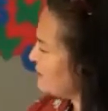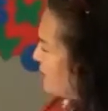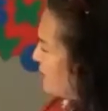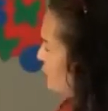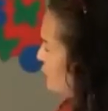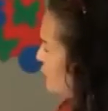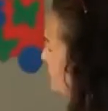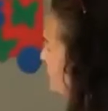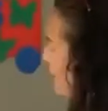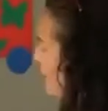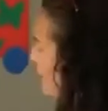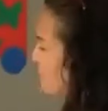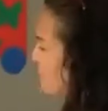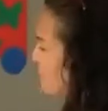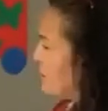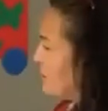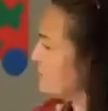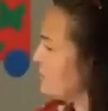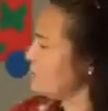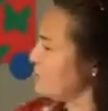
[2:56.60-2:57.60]
that are up
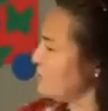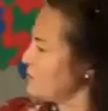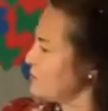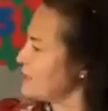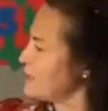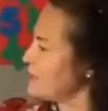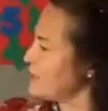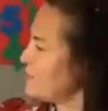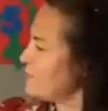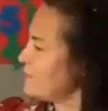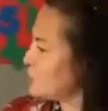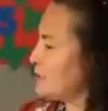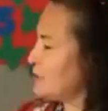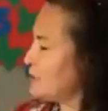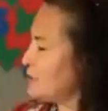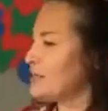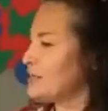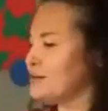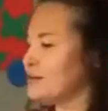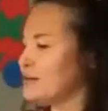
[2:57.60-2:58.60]
here, left
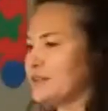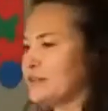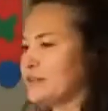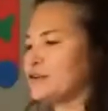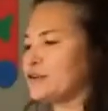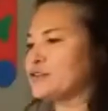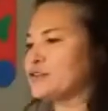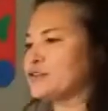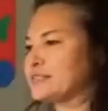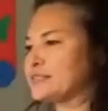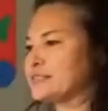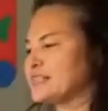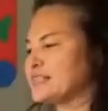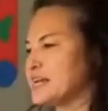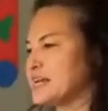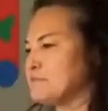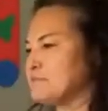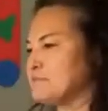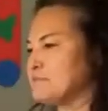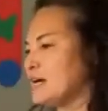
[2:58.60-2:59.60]
on here, that are the
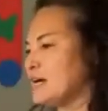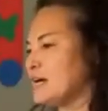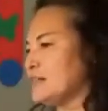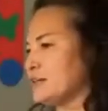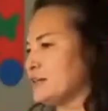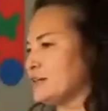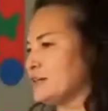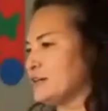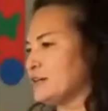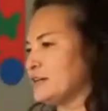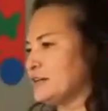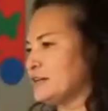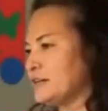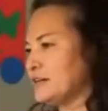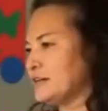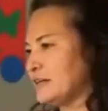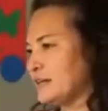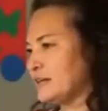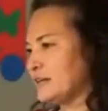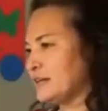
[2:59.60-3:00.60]
same color?
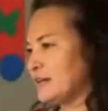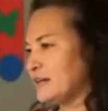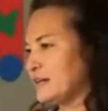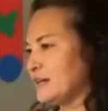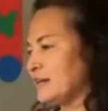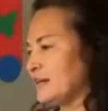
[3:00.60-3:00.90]
How about